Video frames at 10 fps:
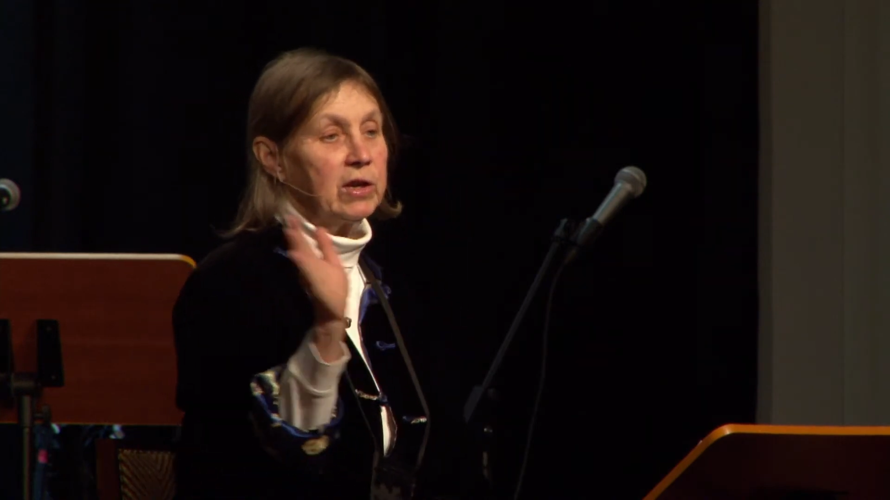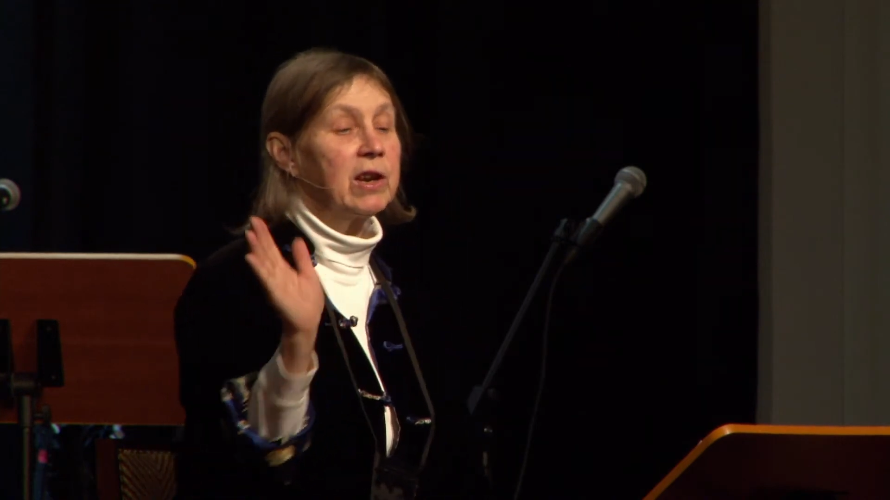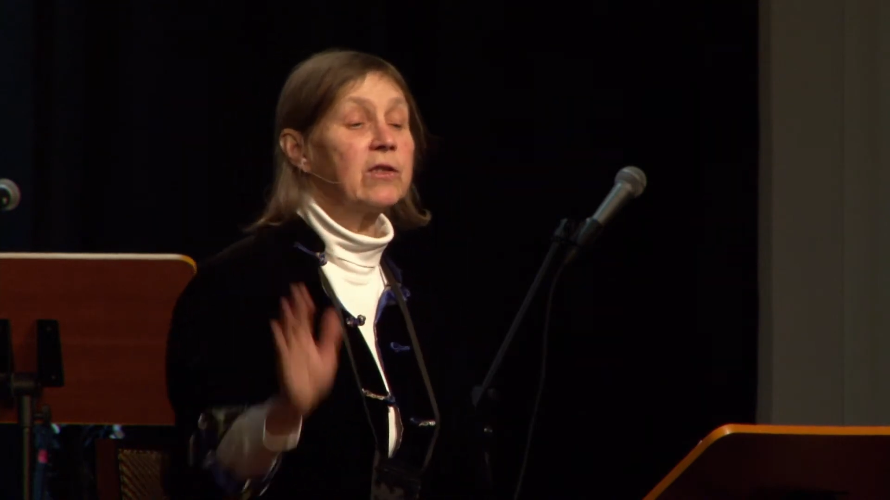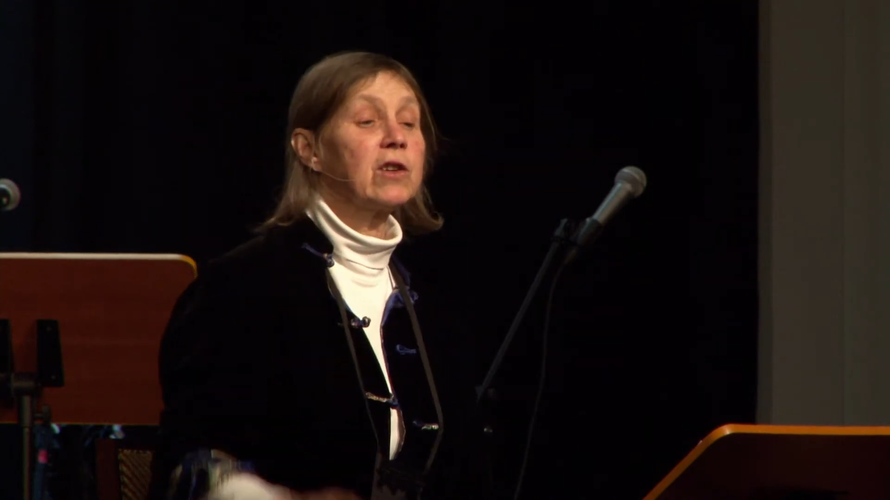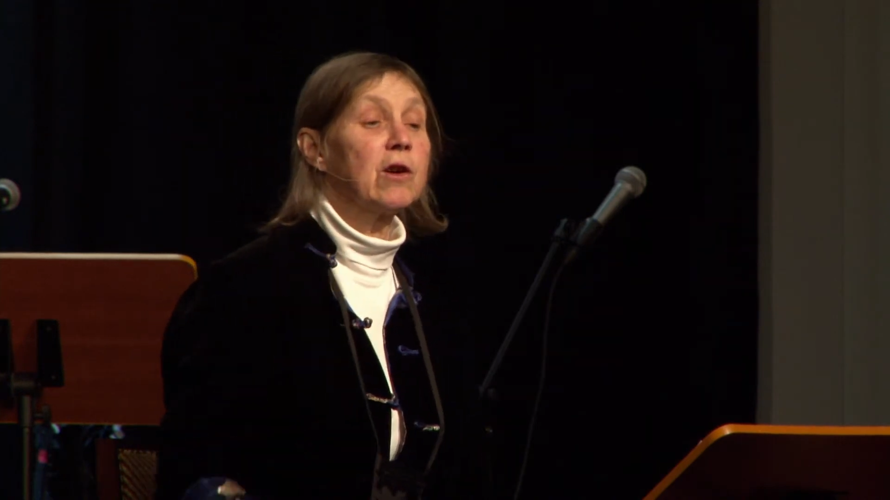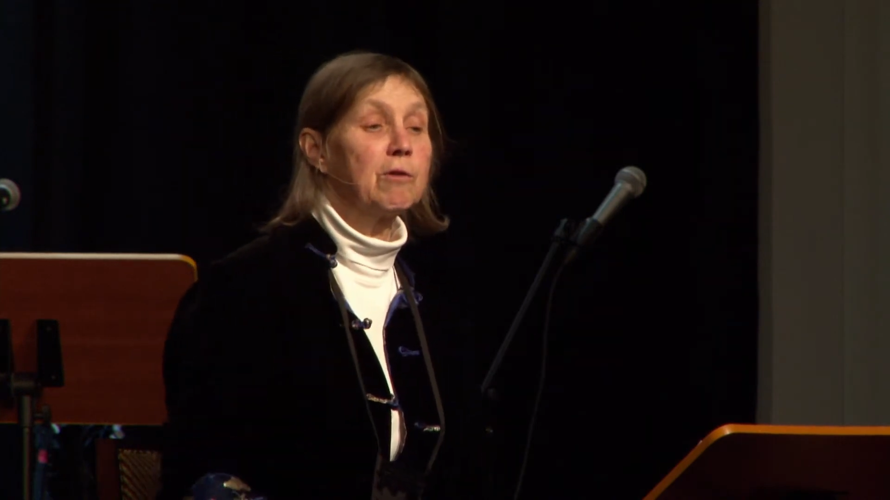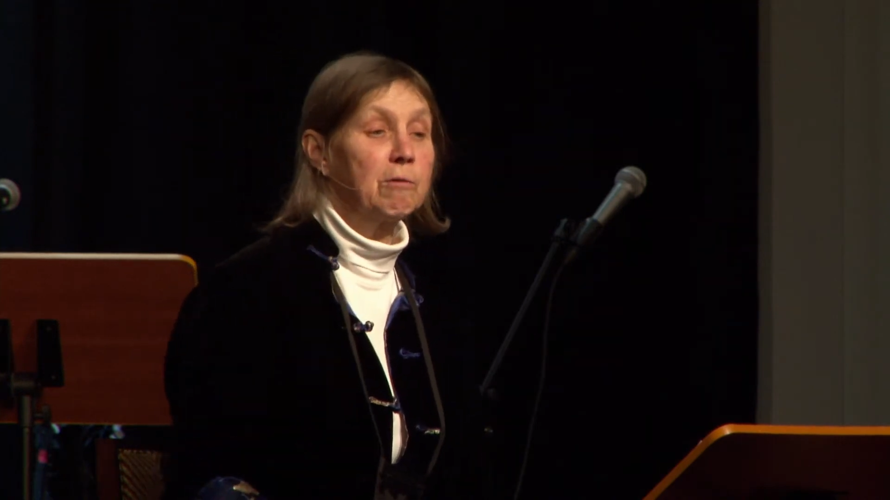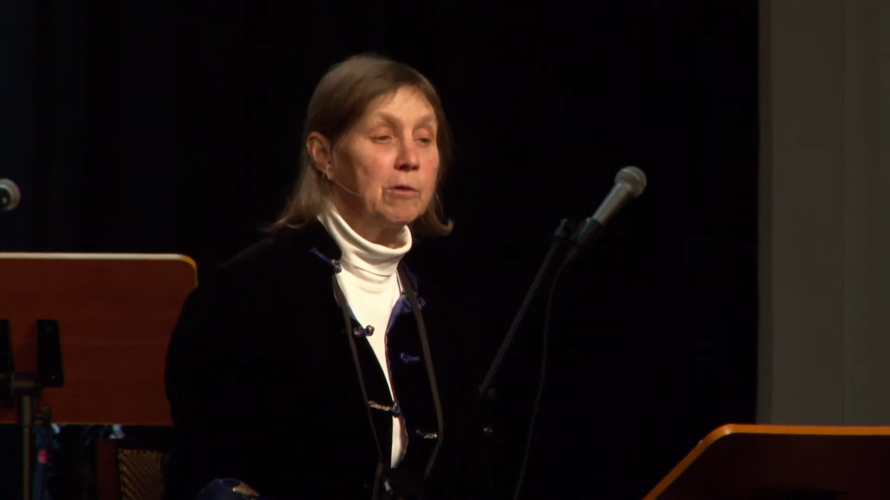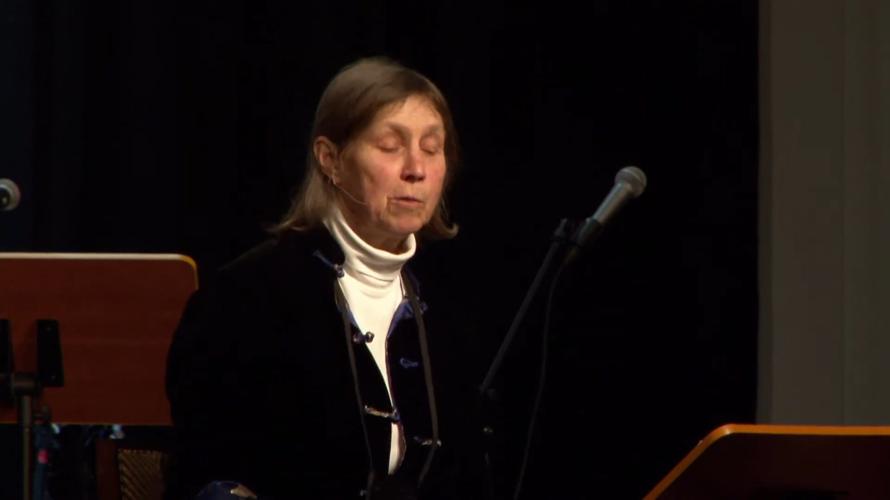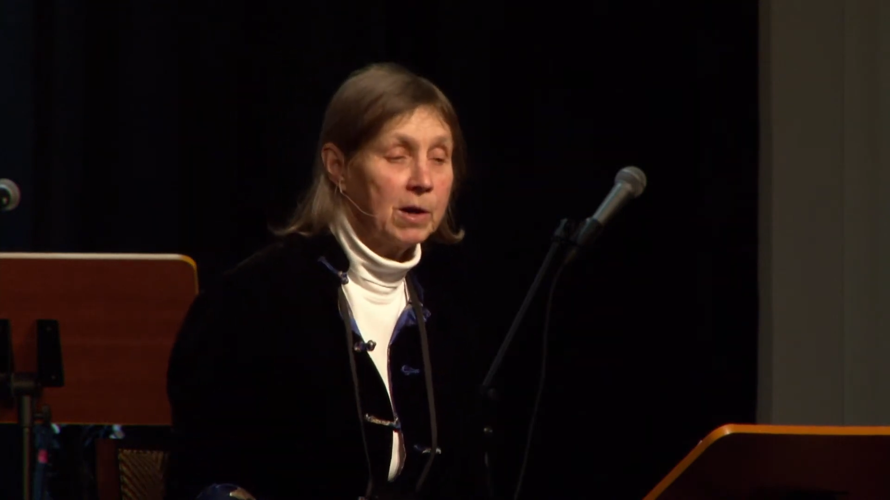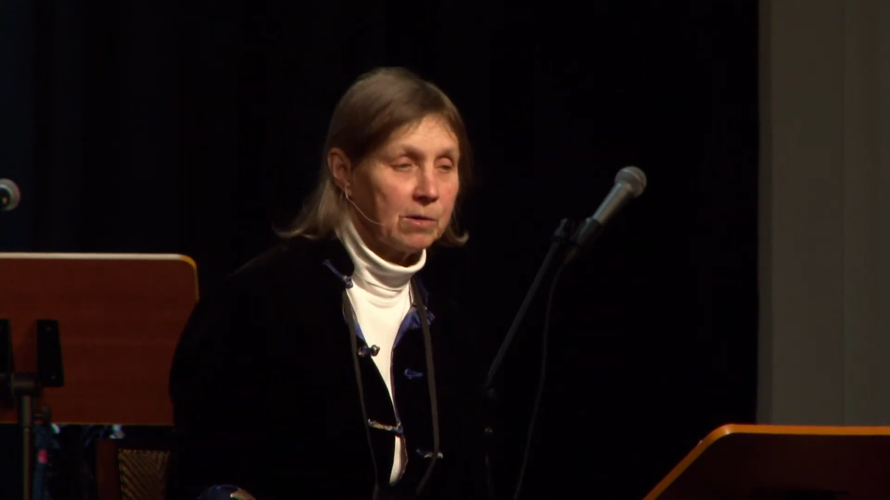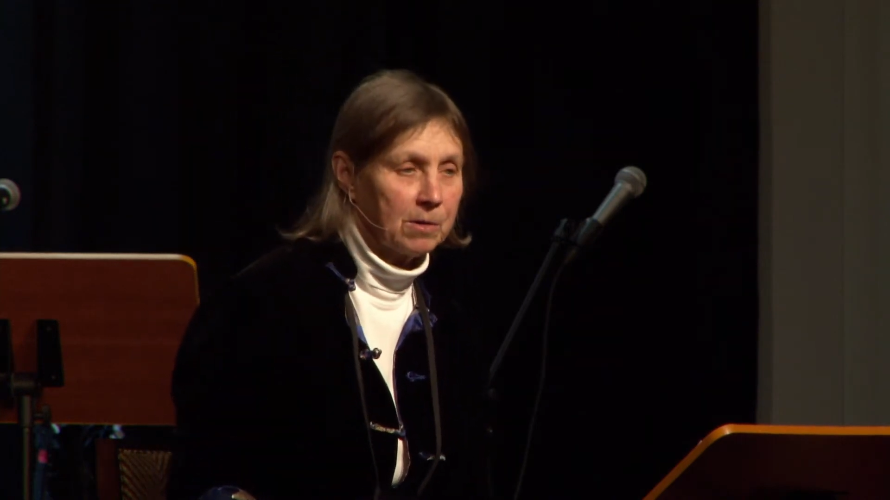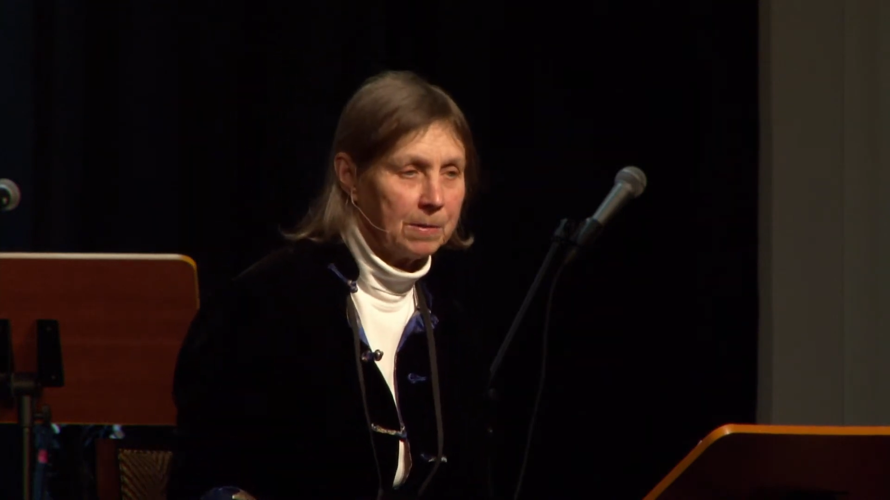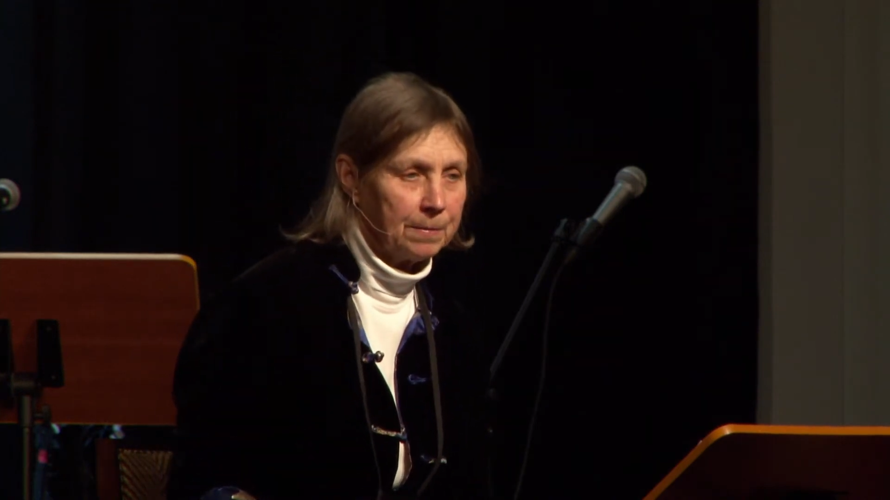doesn't go through the water.